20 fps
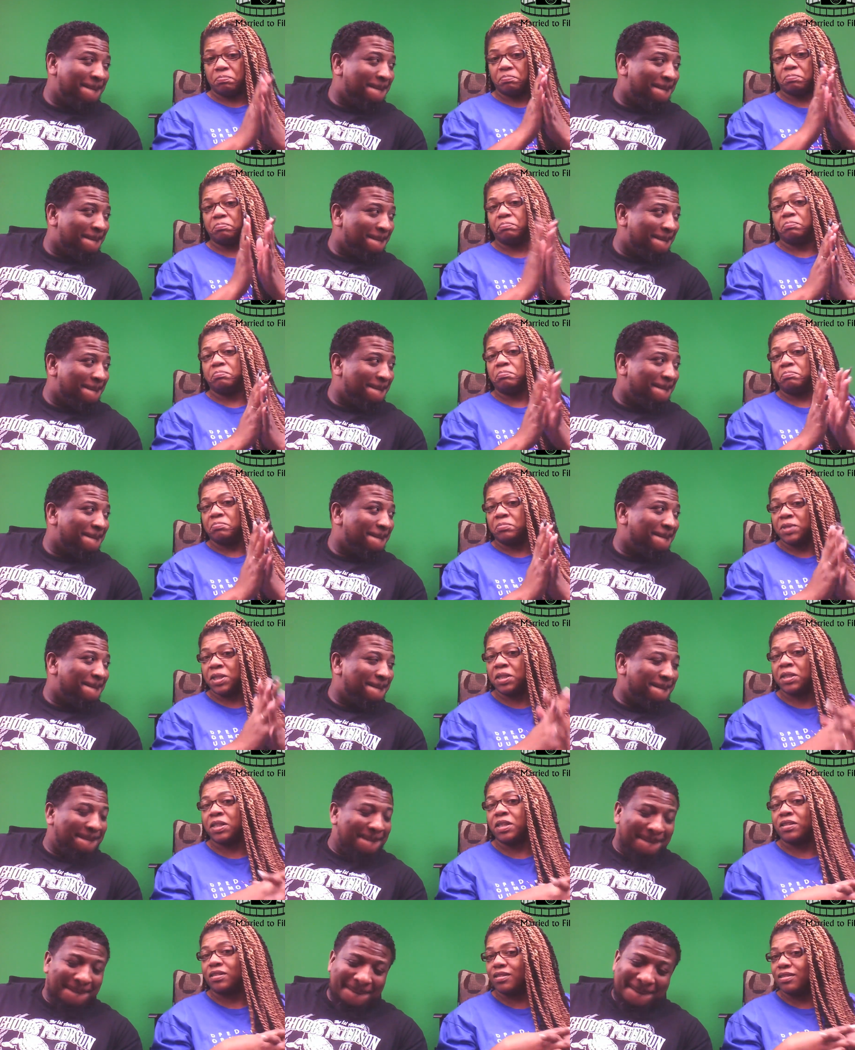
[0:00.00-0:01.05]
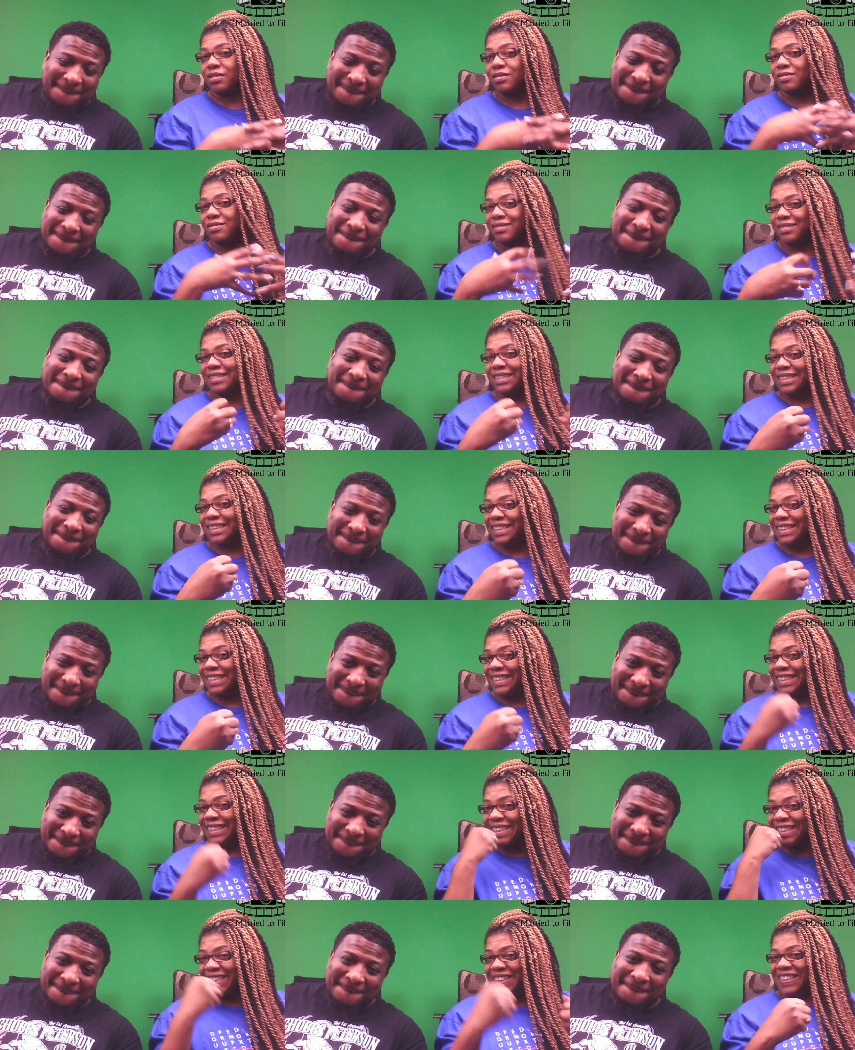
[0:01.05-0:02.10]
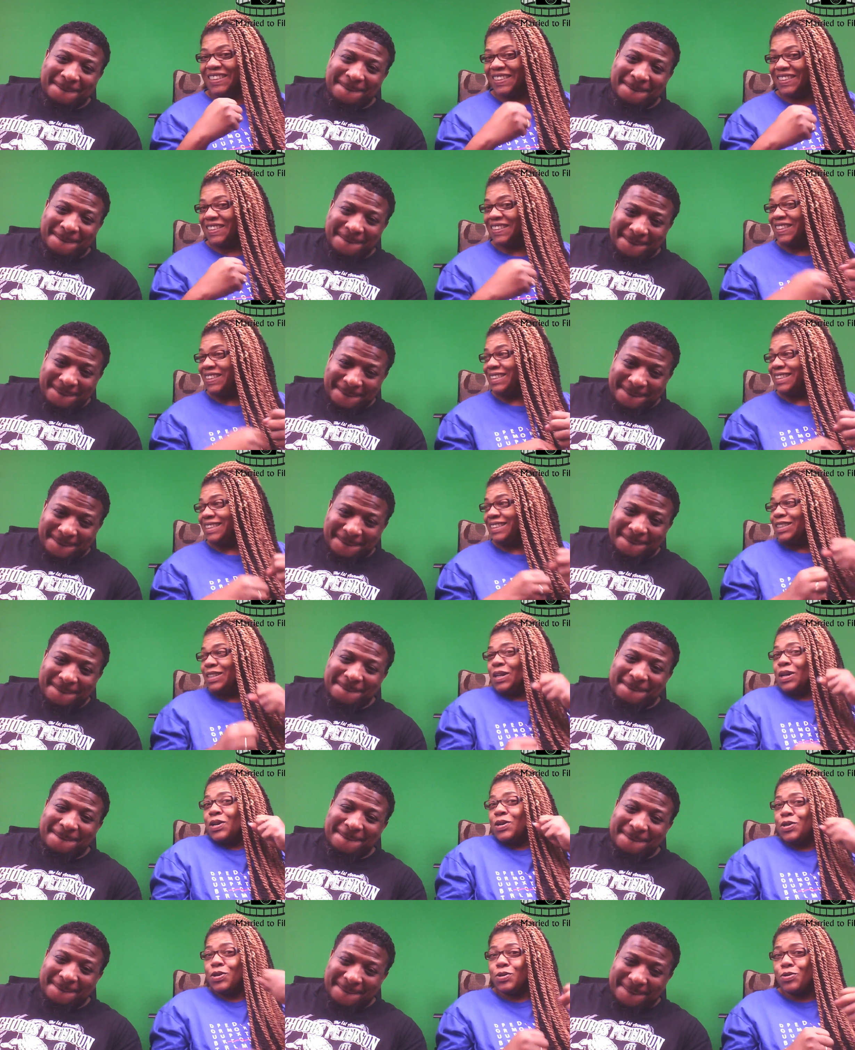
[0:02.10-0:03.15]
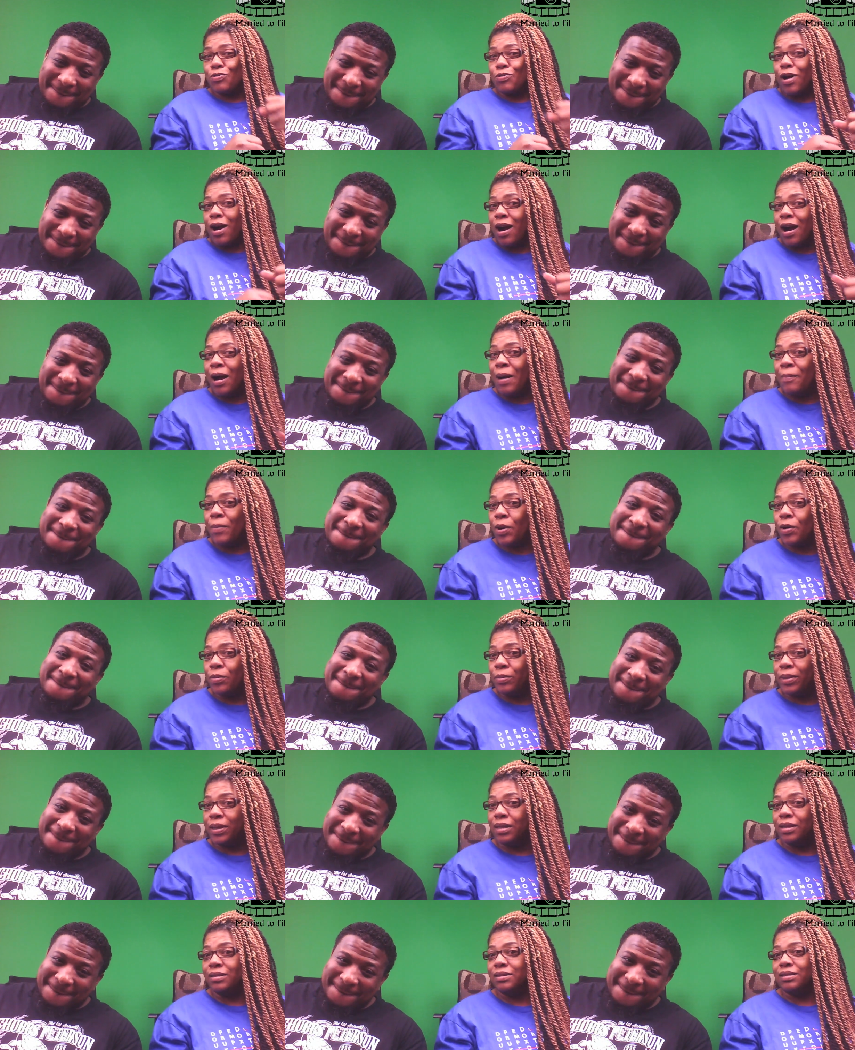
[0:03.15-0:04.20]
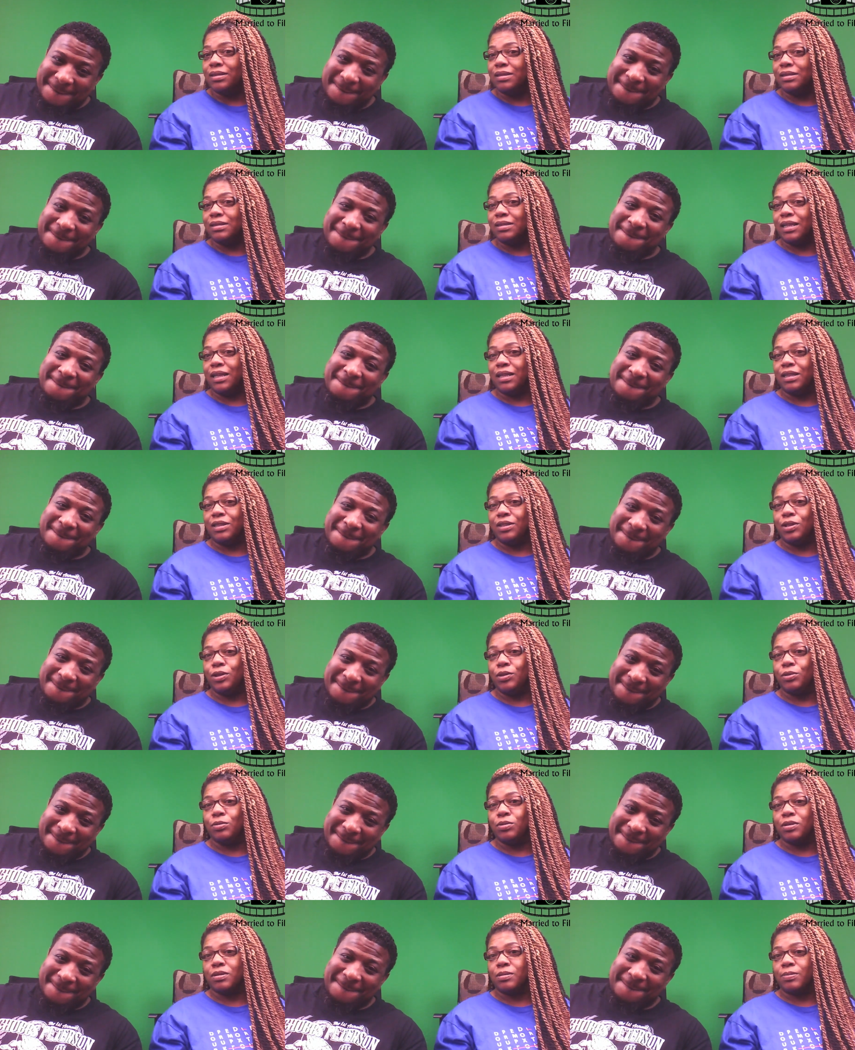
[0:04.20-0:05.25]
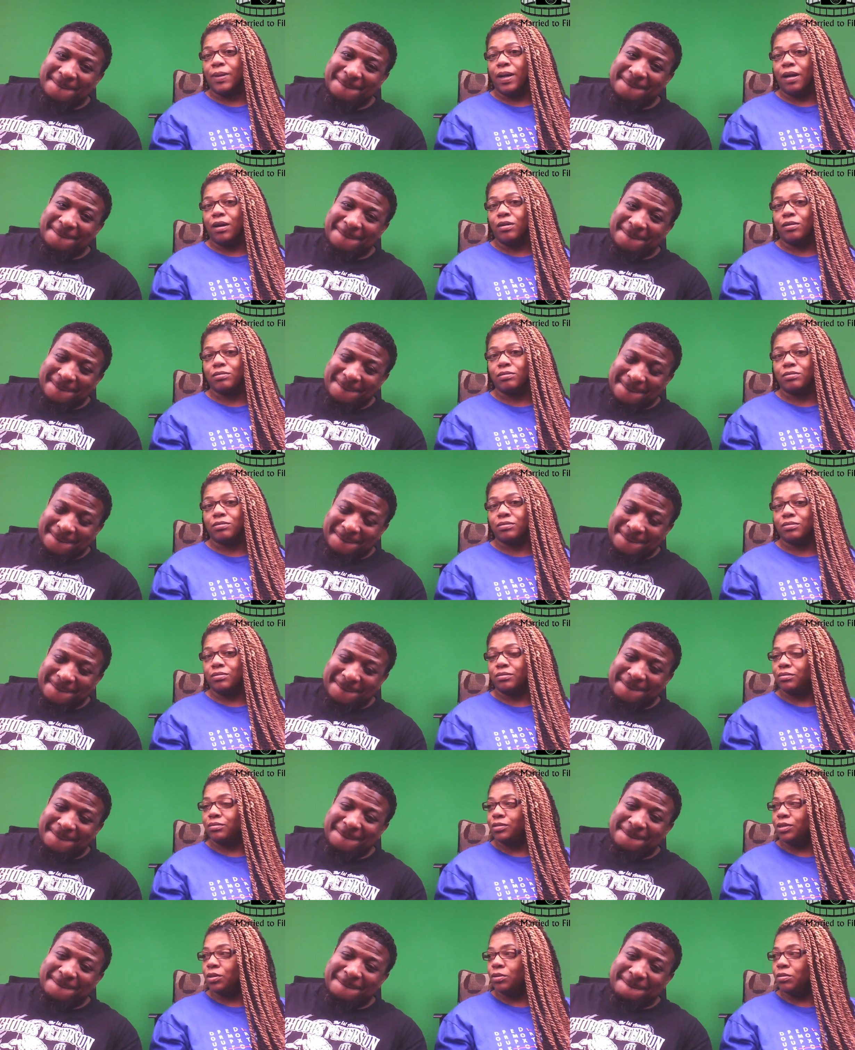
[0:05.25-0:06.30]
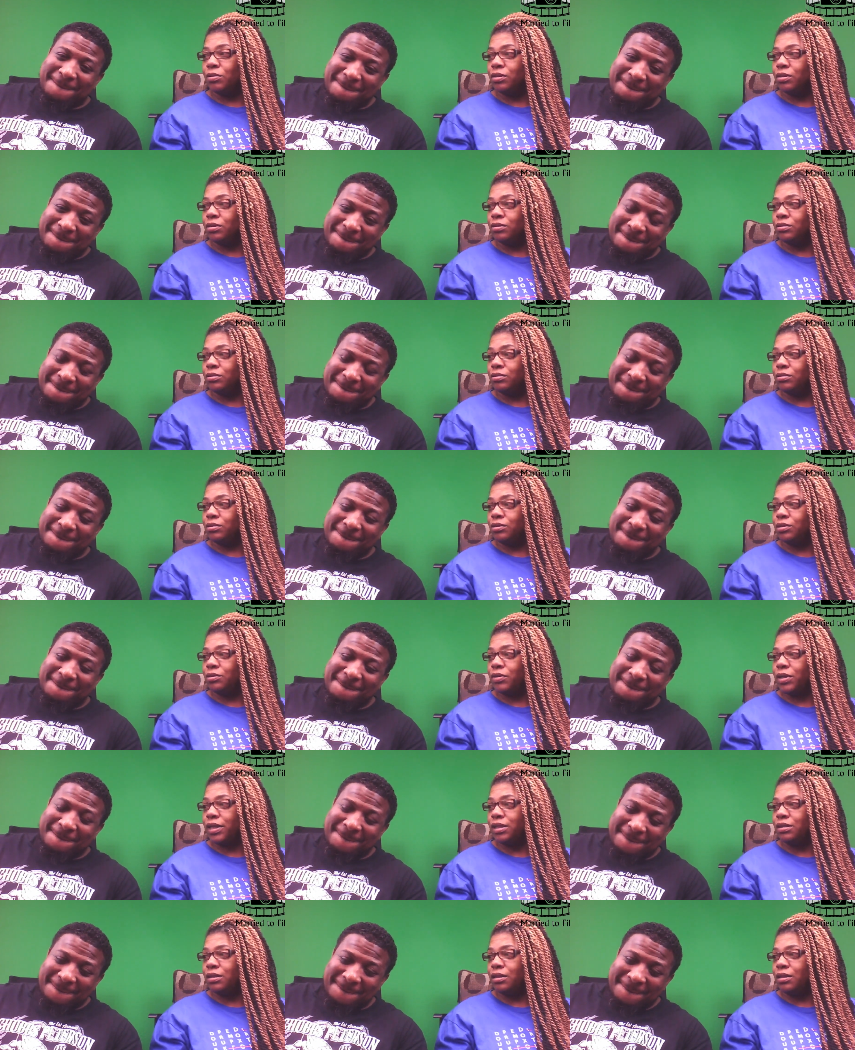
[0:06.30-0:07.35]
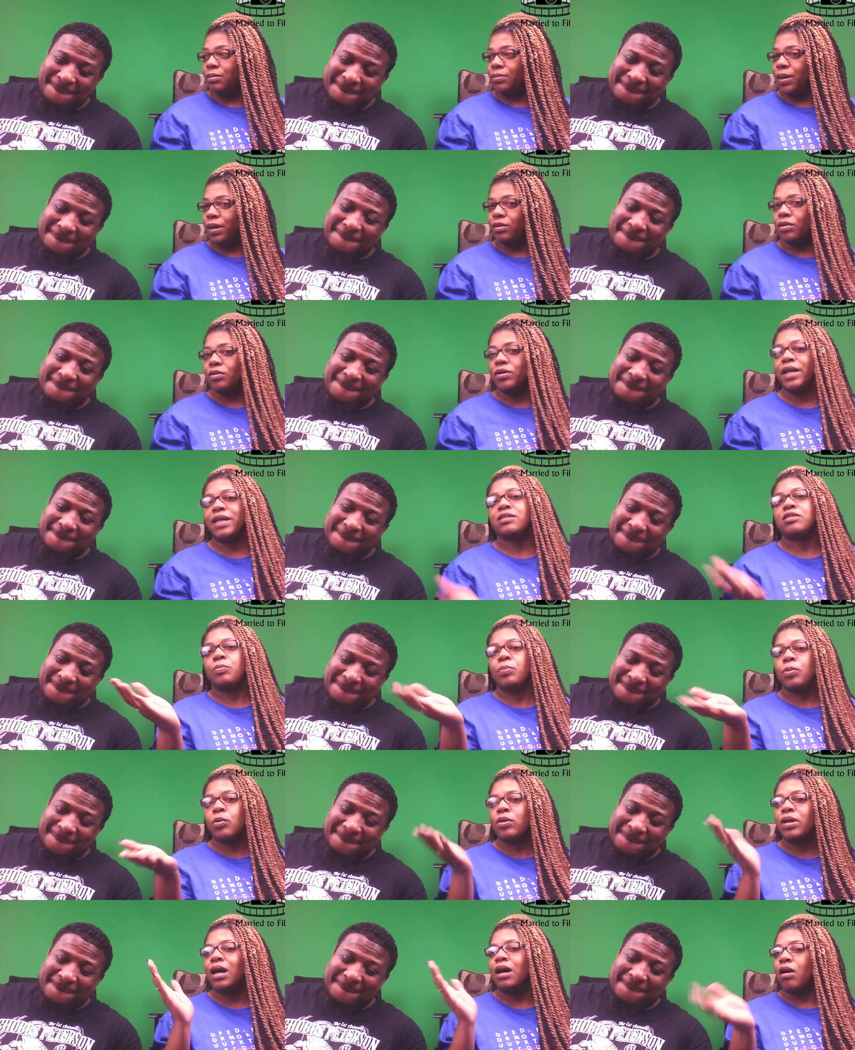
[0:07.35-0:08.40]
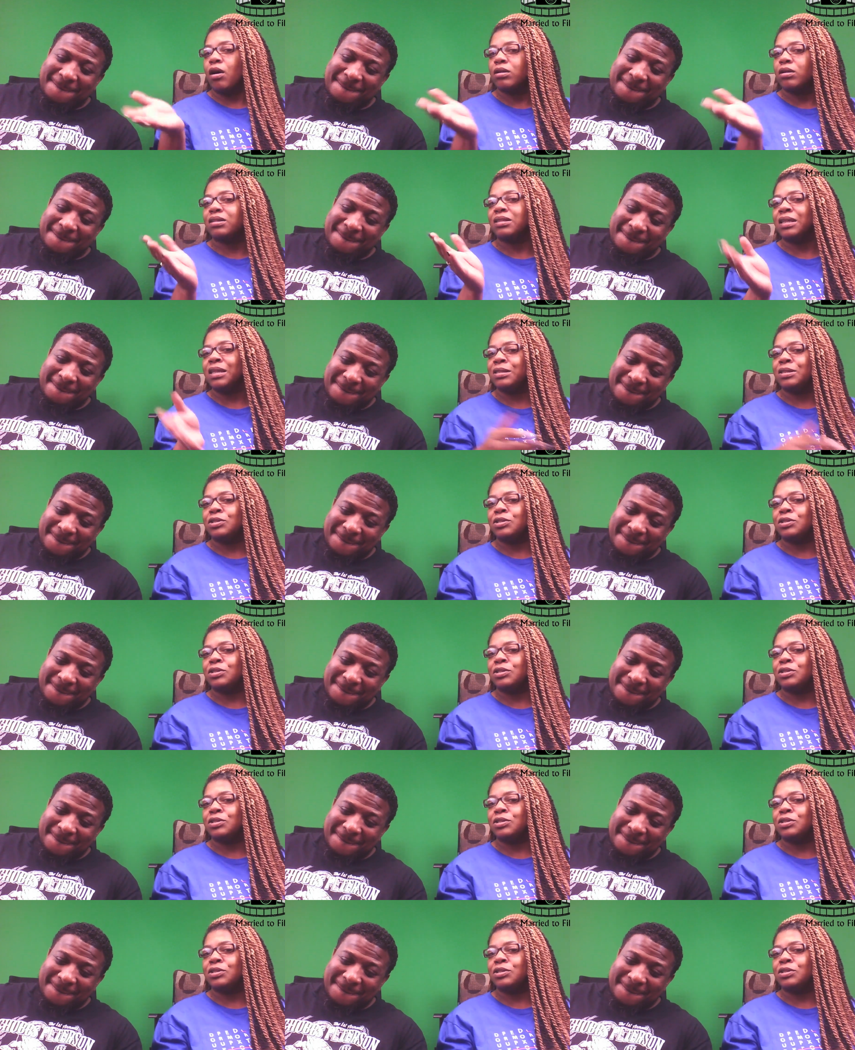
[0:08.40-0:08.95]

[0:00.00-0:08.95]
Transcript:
Speaker 1: another good hoorah moment, and you was about going crazy about. Okay, so point out all the things that you was like,